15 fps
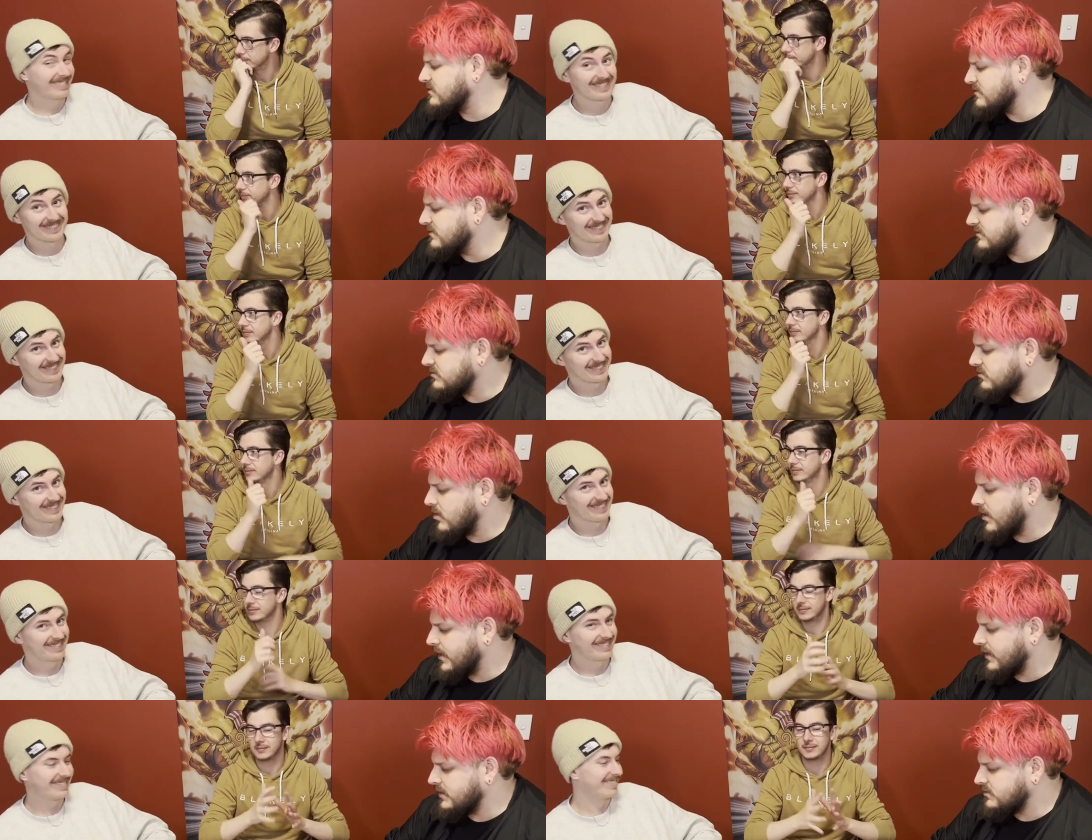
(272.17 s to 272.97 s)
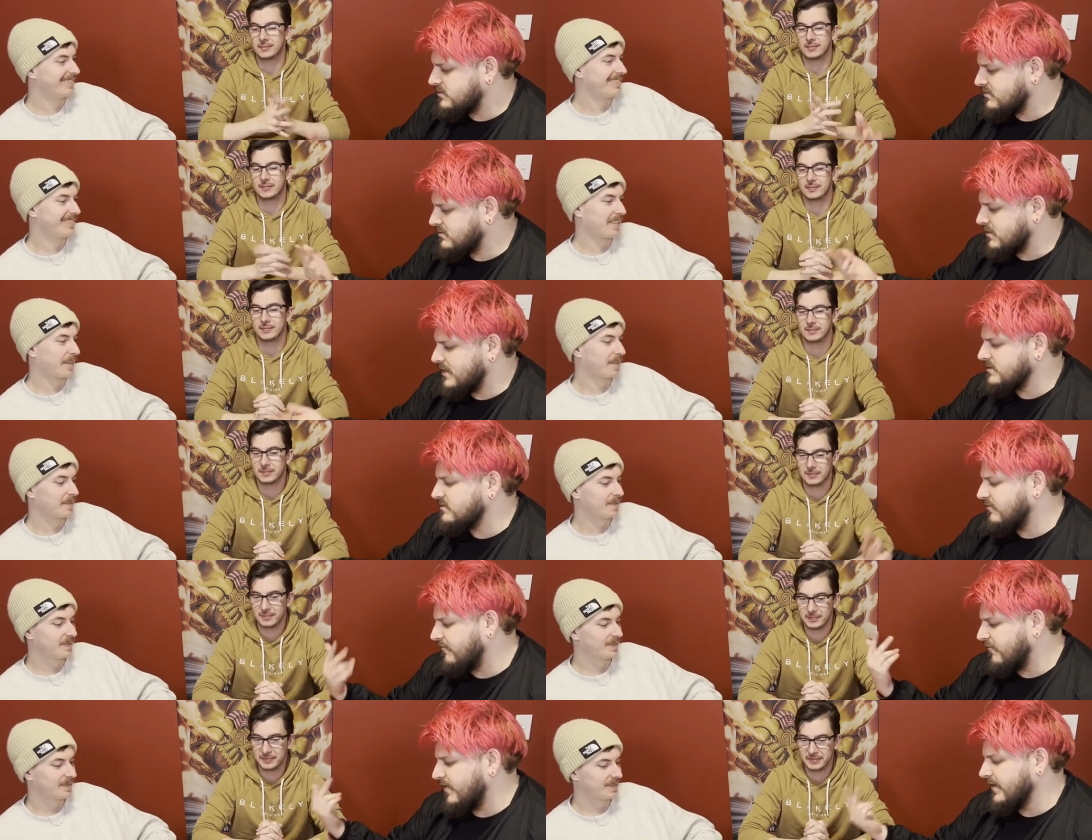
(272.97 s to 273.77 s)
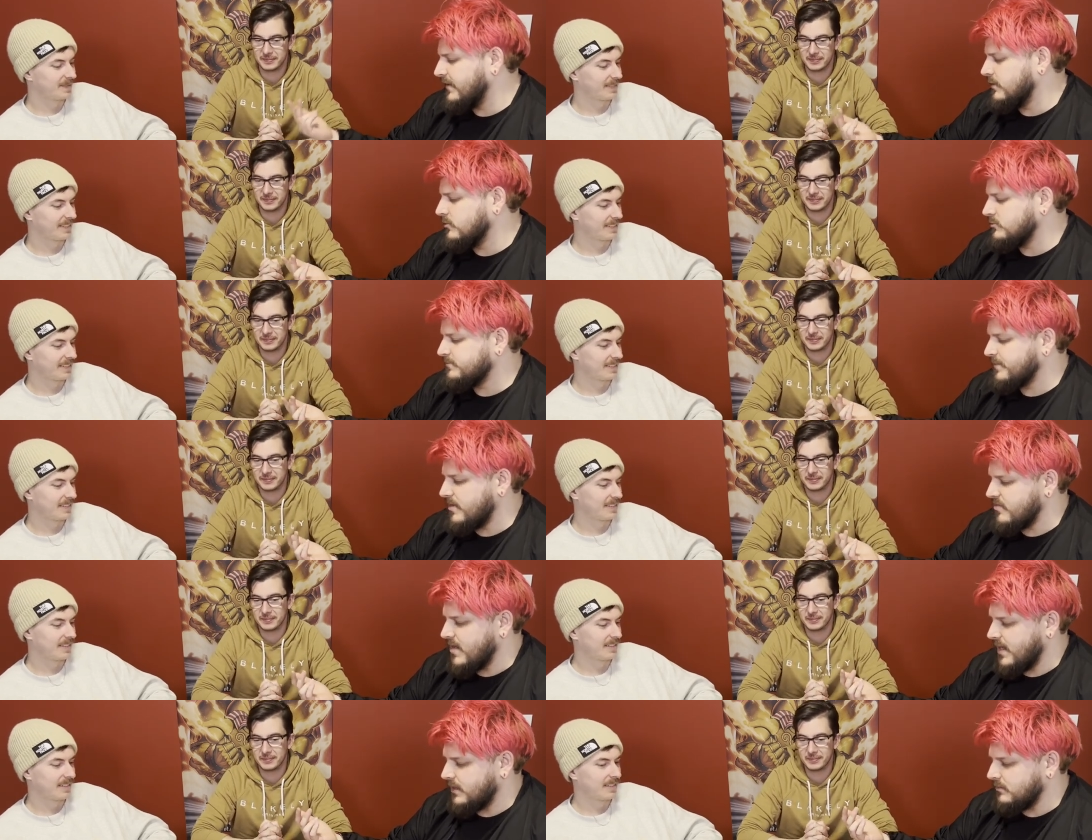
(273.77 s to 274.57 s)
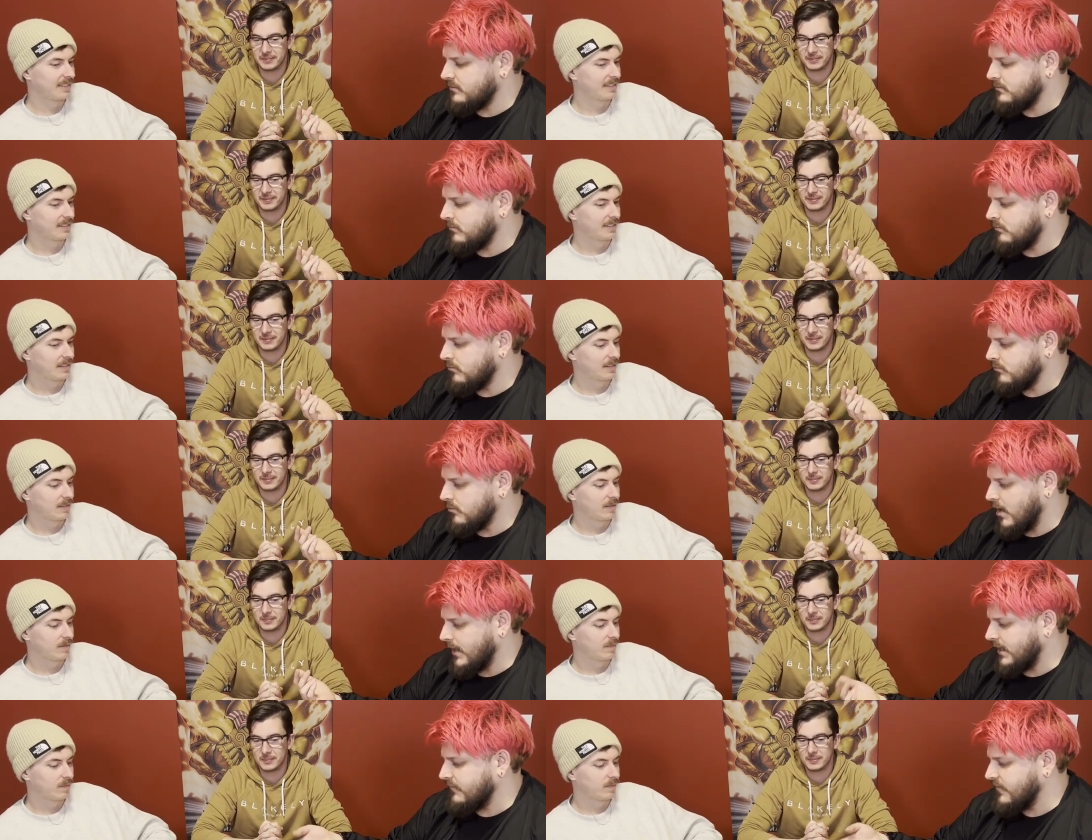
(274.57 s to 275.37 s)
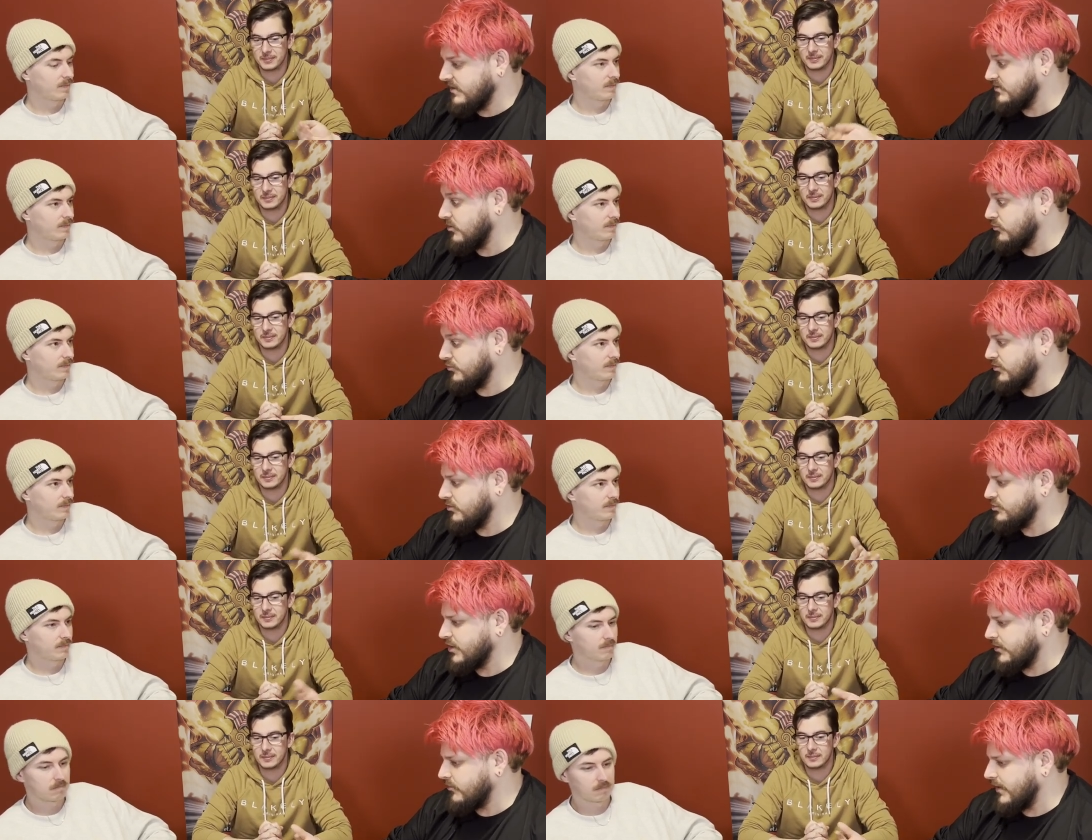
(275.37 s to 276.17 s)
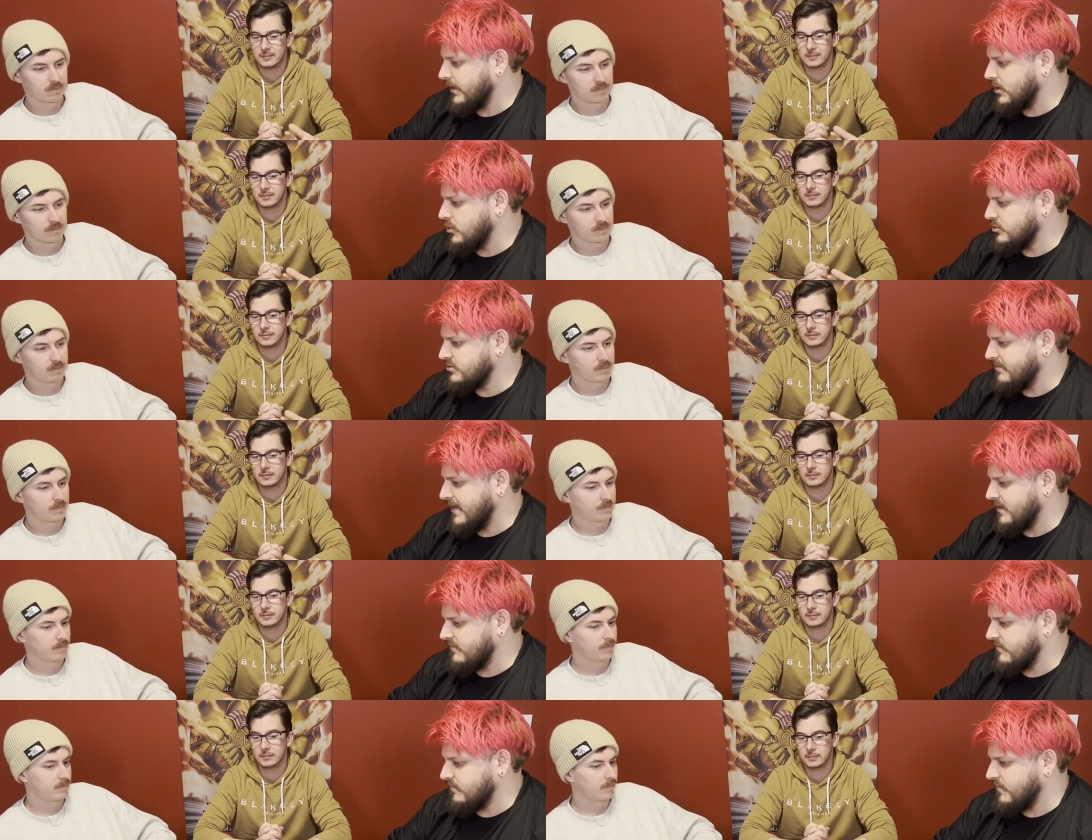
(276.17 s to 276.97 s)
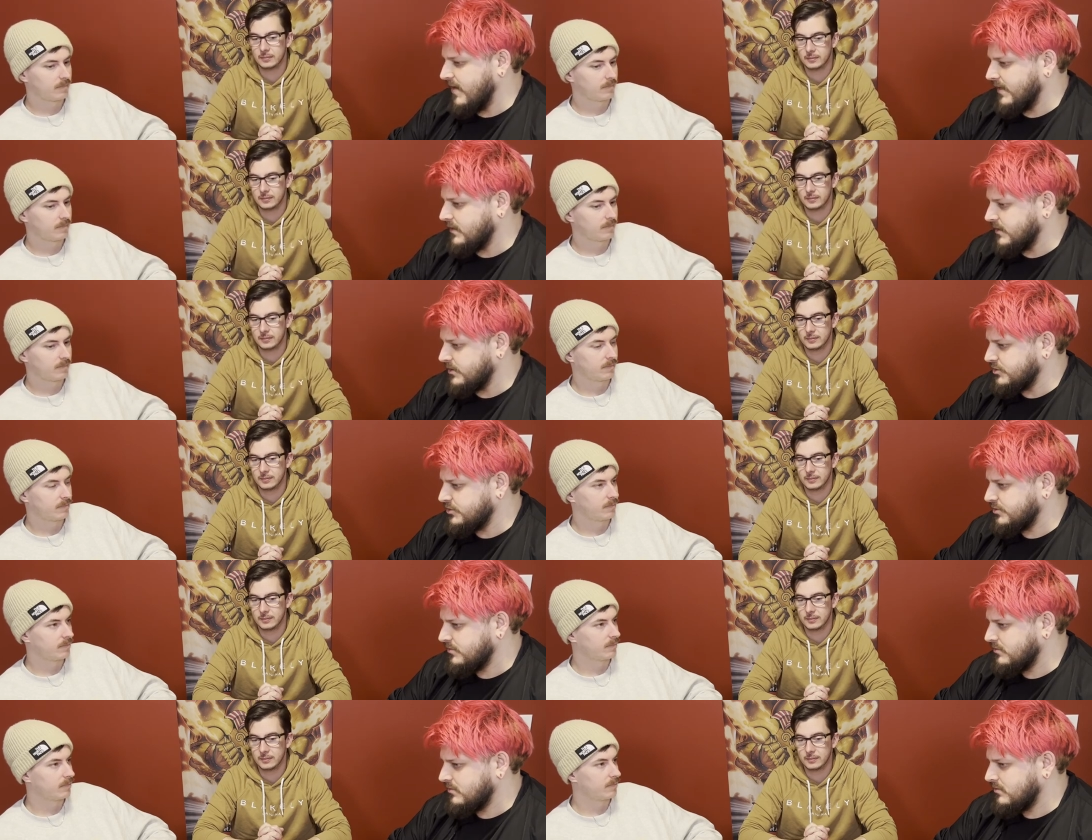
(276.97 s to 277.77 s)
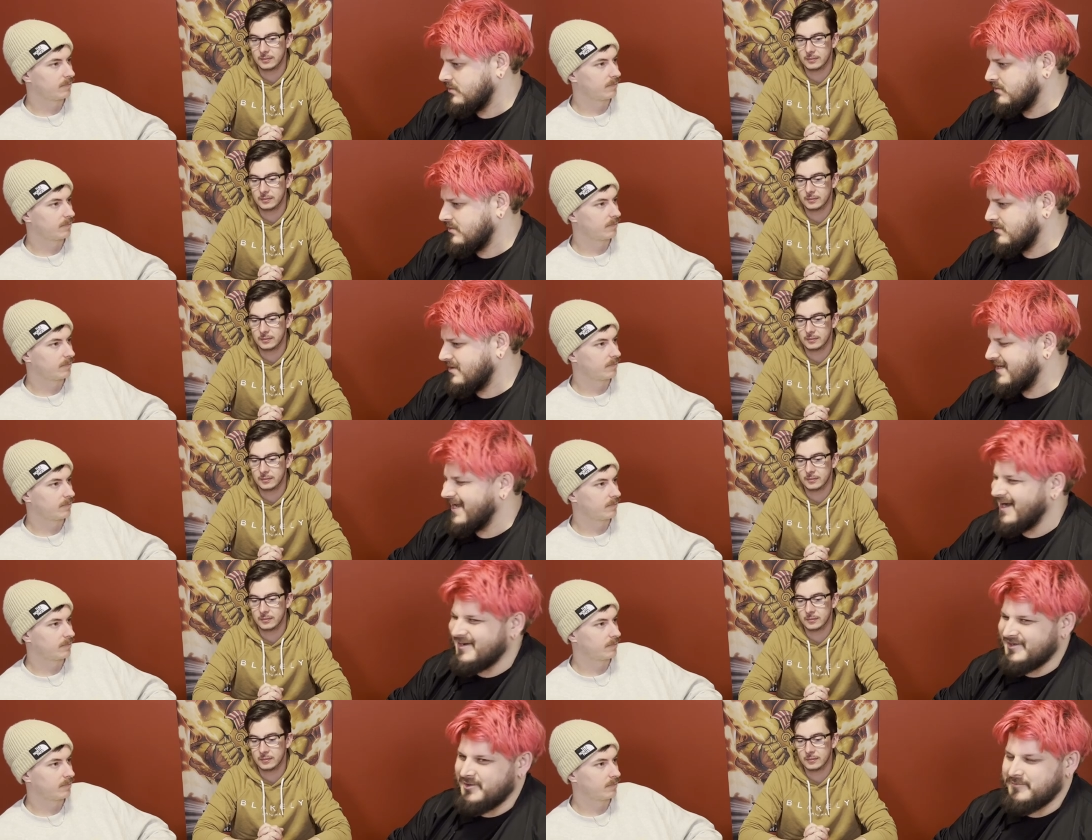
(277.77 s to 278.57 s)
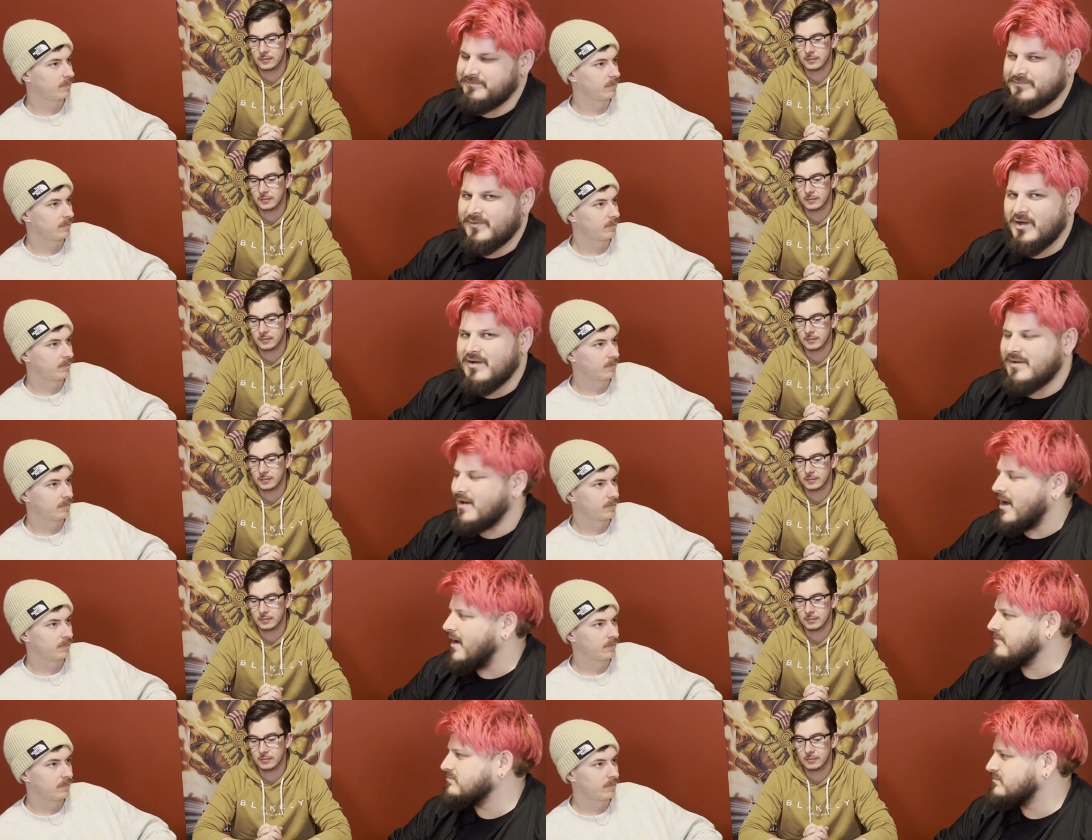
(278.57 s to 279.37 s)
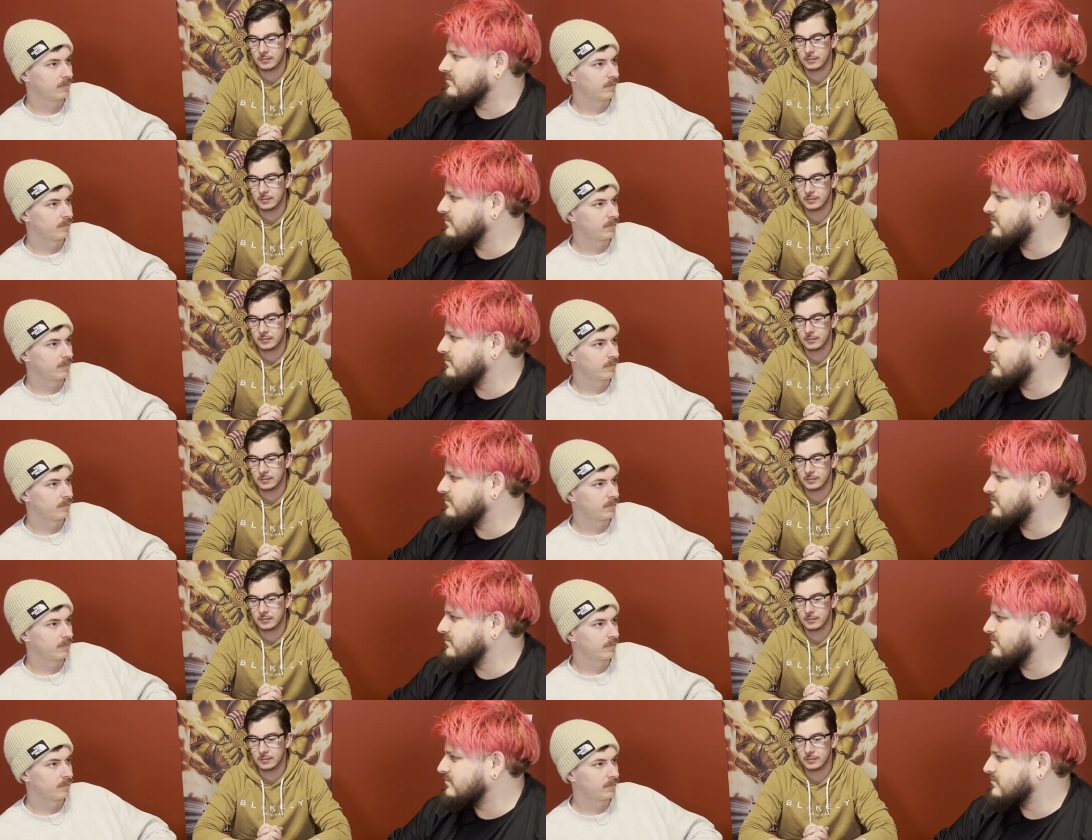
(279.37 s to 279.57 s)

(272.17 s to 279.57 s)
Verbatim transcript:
Speaker 1: because like it's it's the field, but then like if it's also generating a huge amount of advantage, yeah, I don't know. I'm